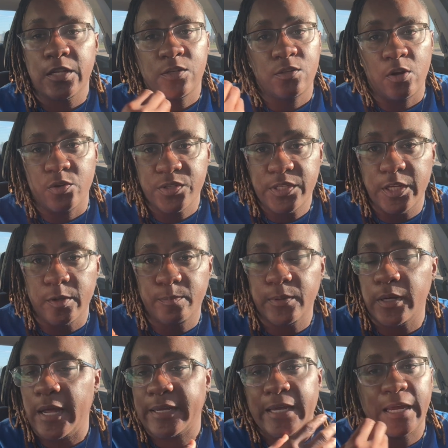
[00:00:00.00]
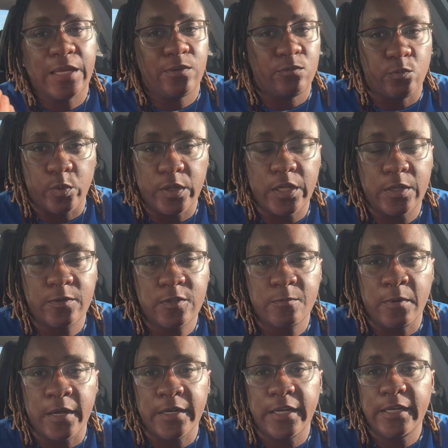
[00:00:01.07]
It's HIPAA. I can't really
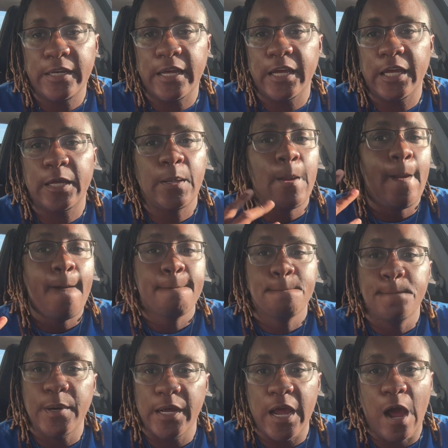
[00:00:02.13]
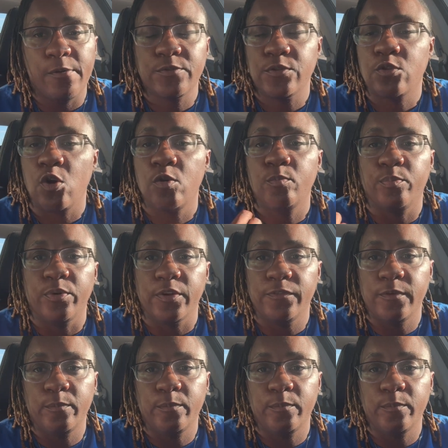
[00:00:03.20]
explain their name, but I was just going brief.